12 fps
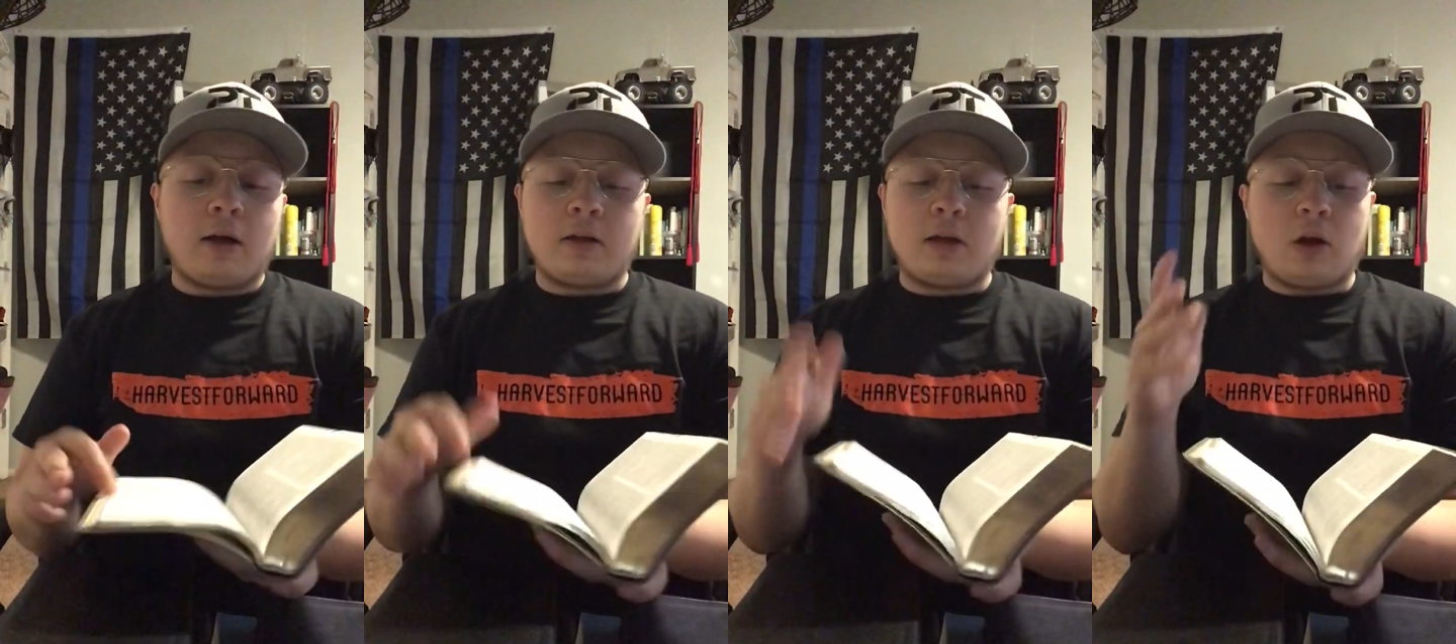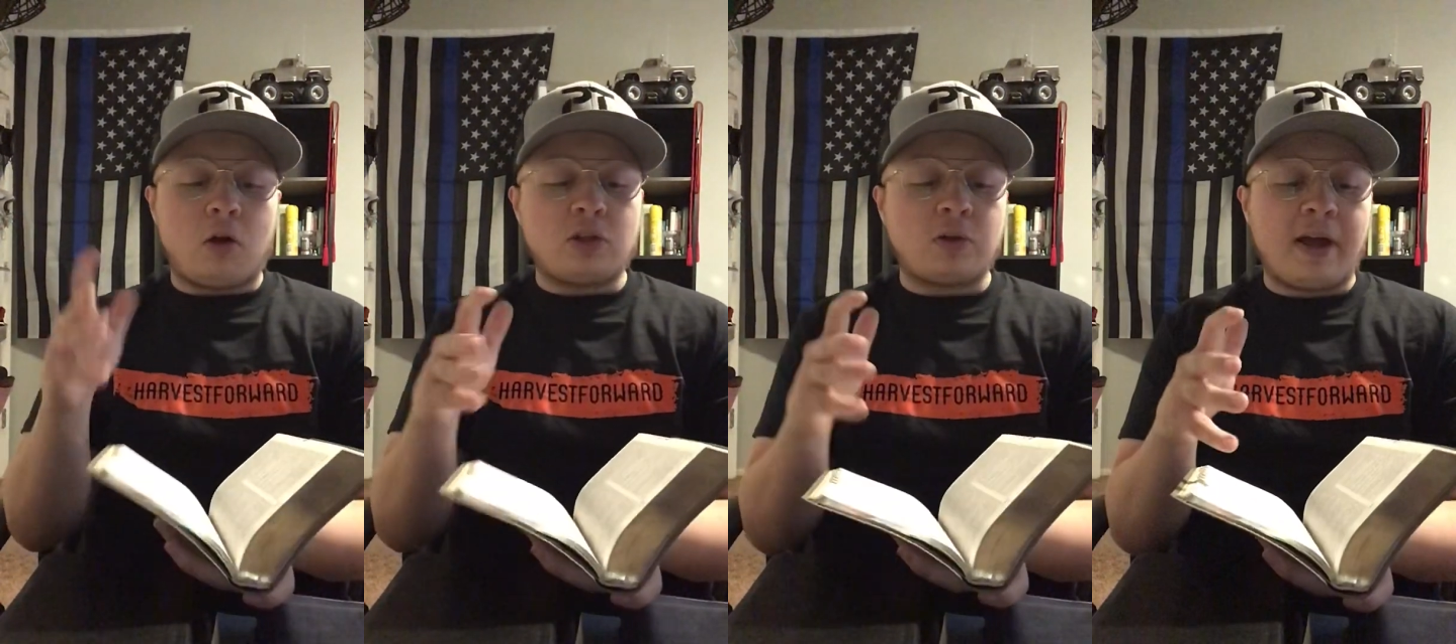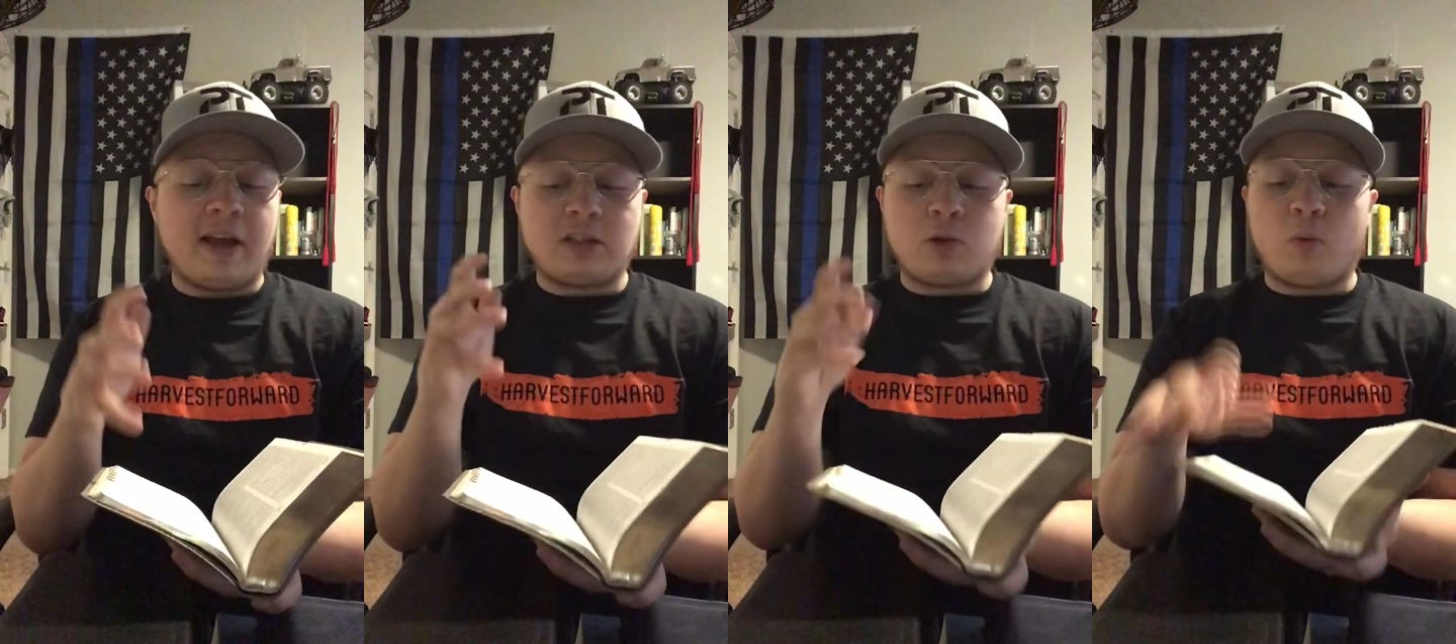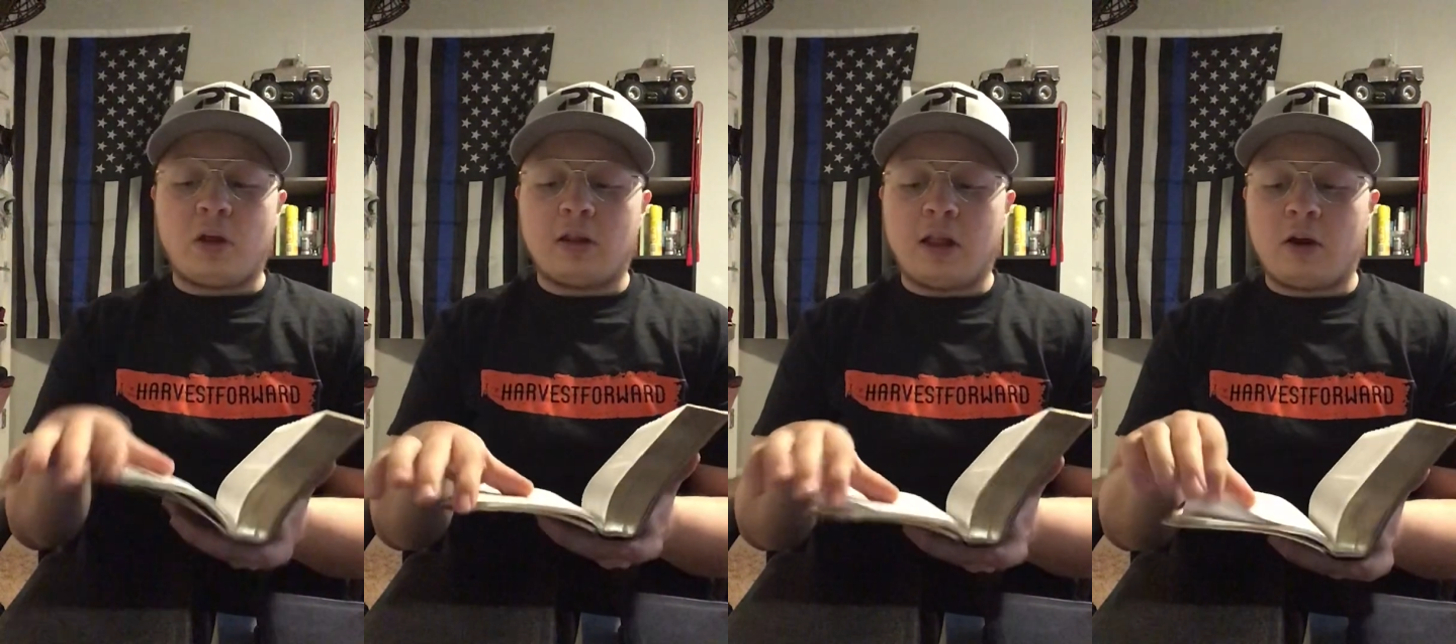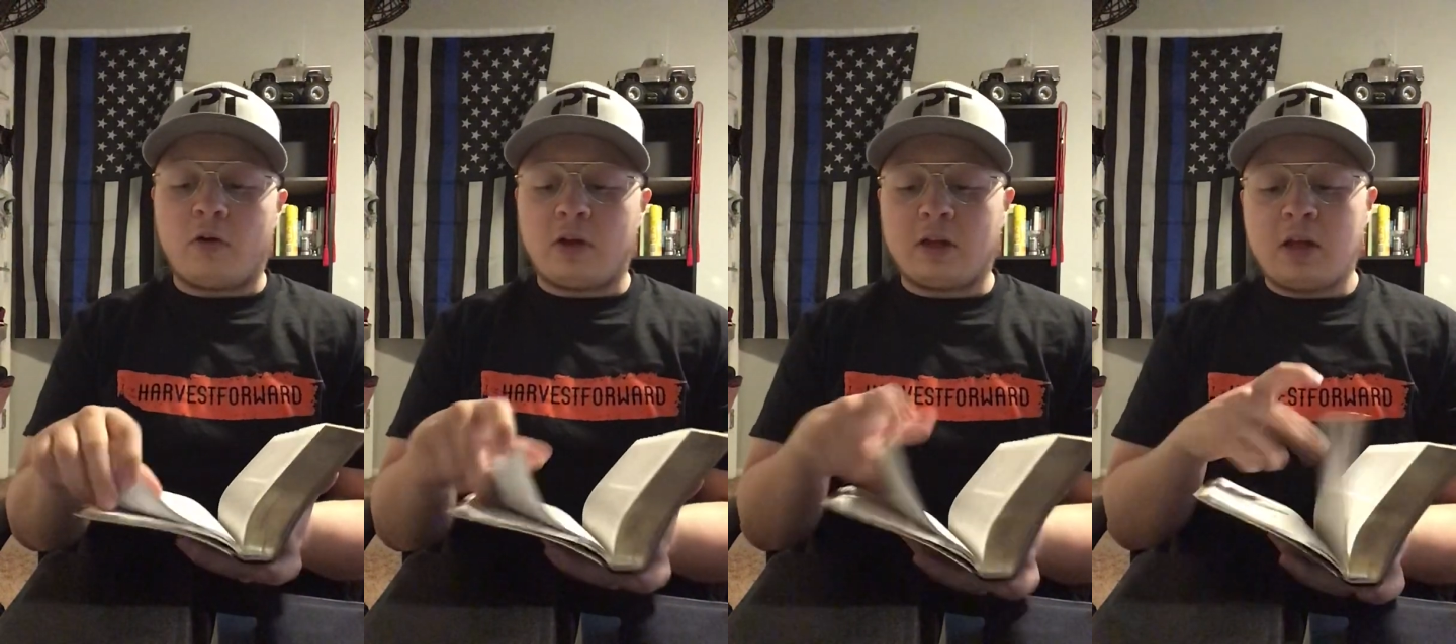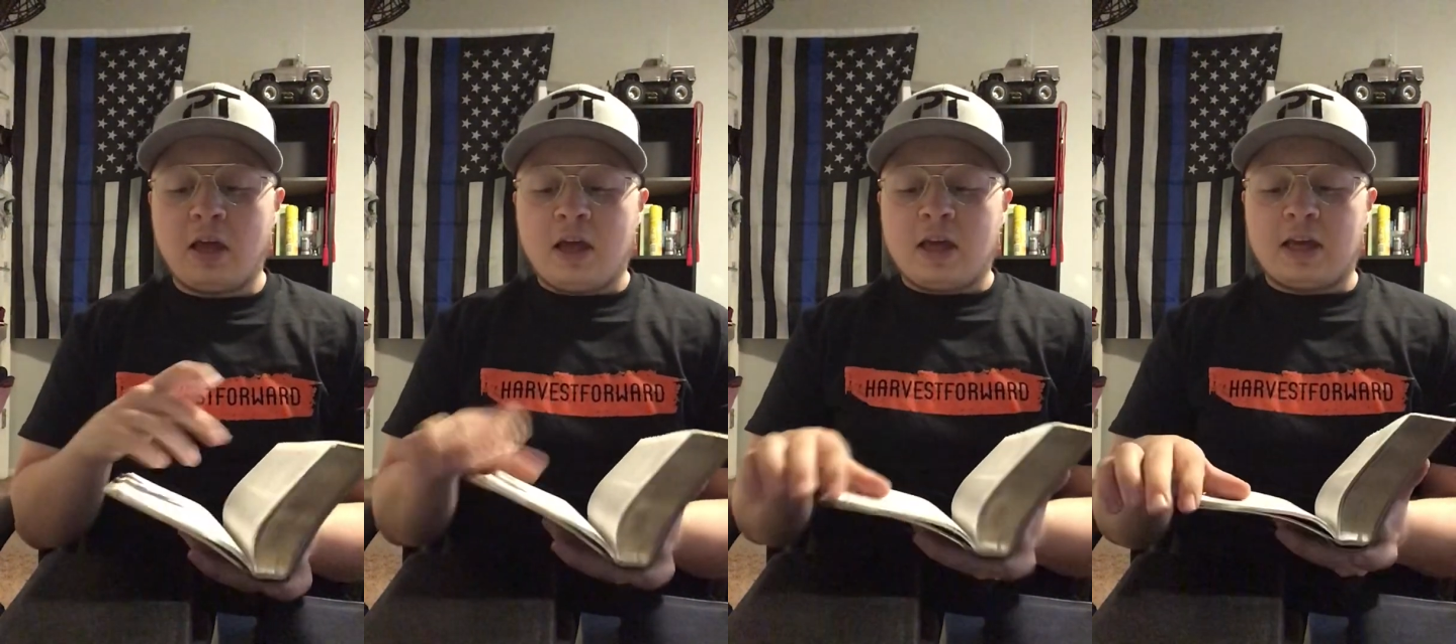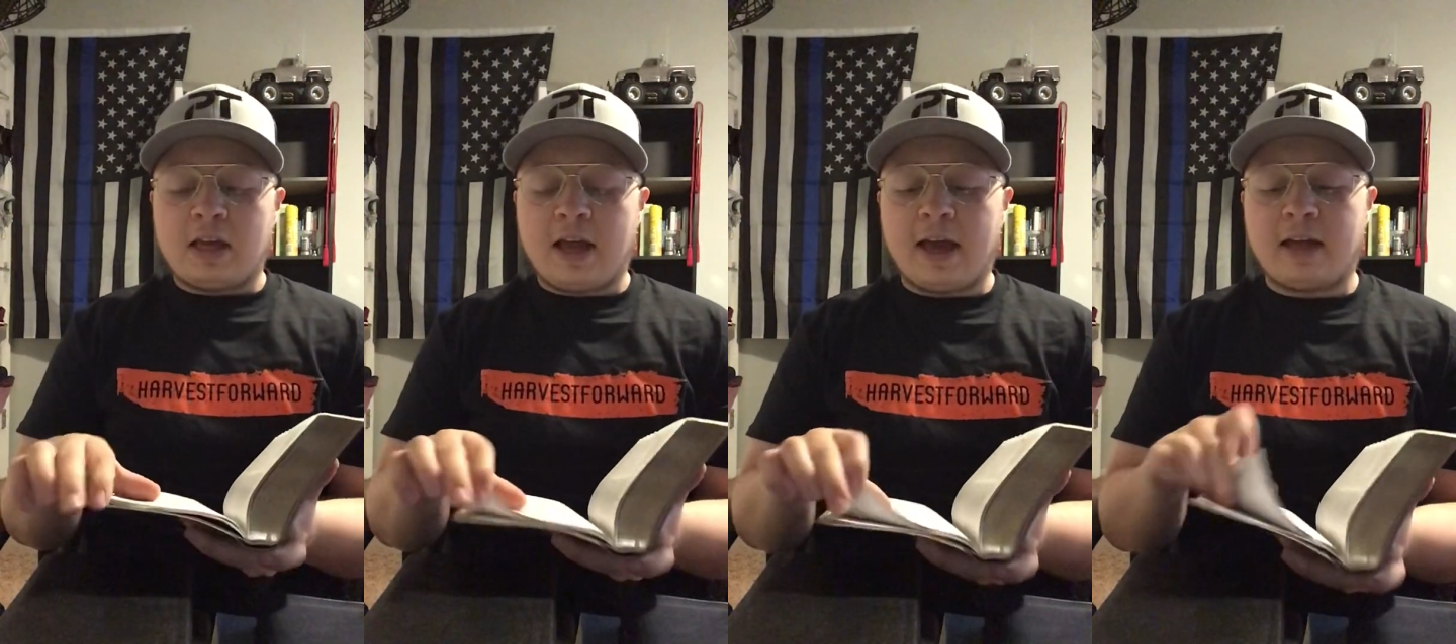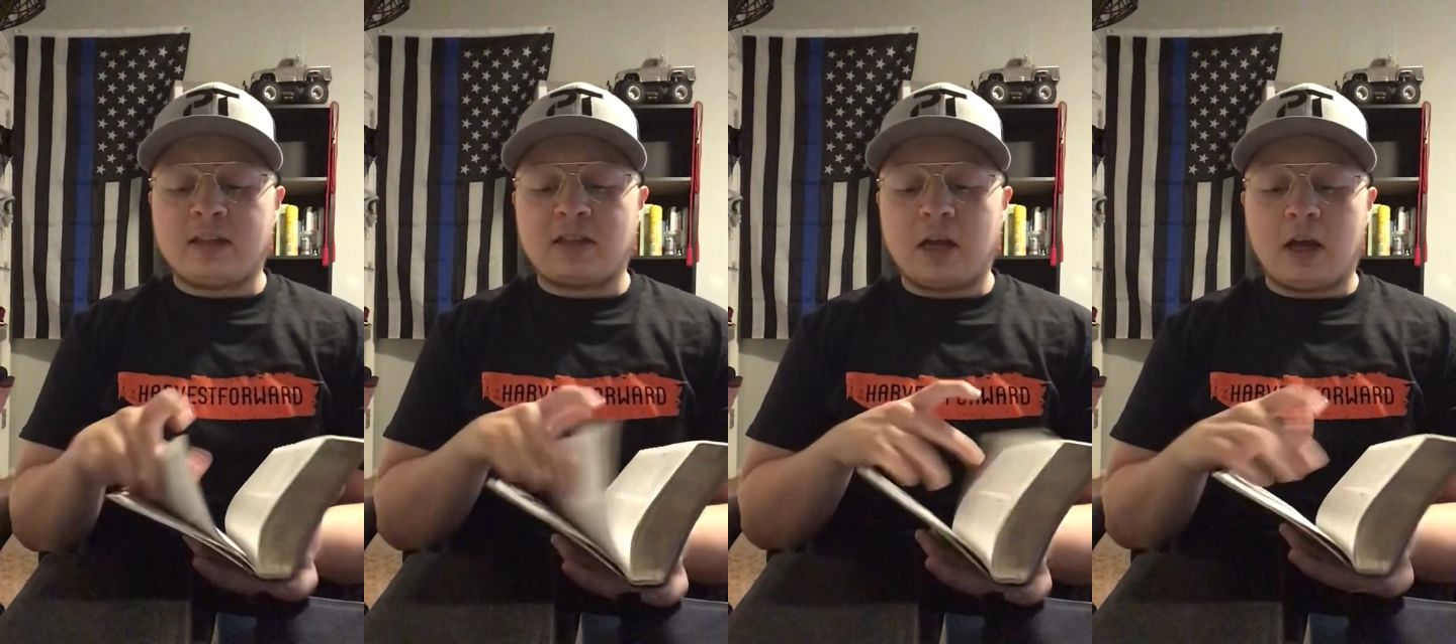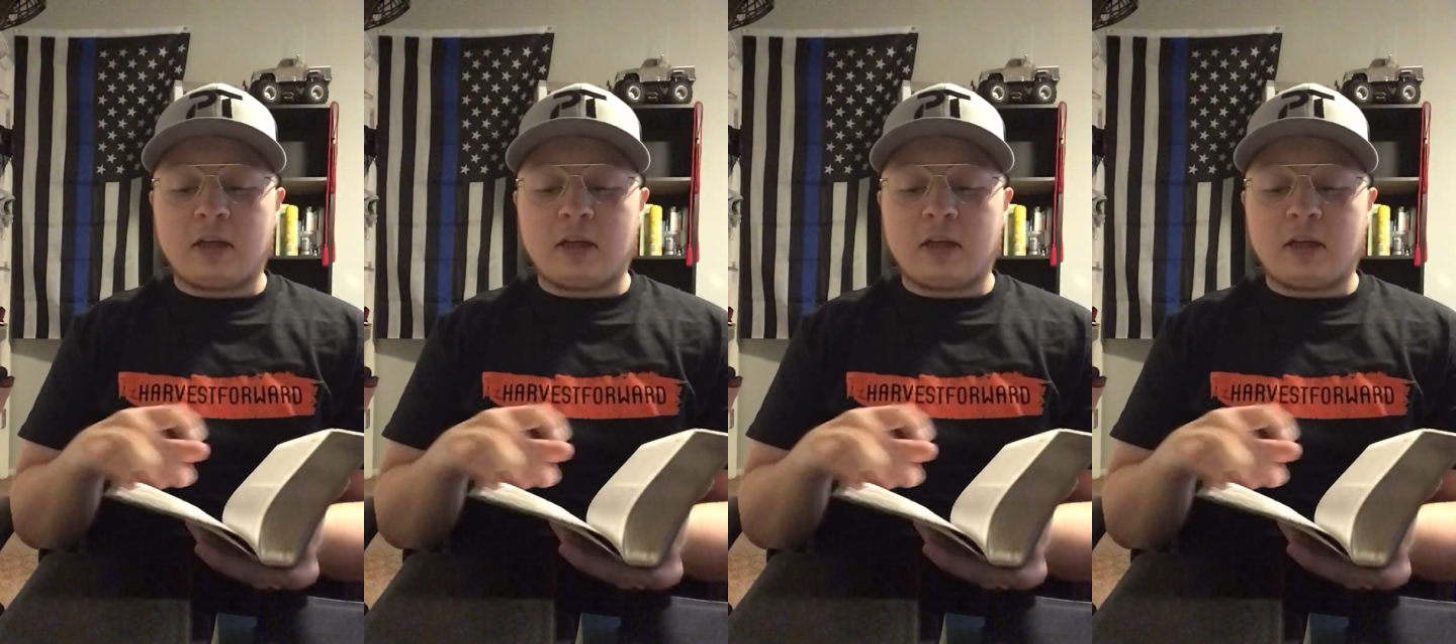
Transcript: It also has the red lettering. It has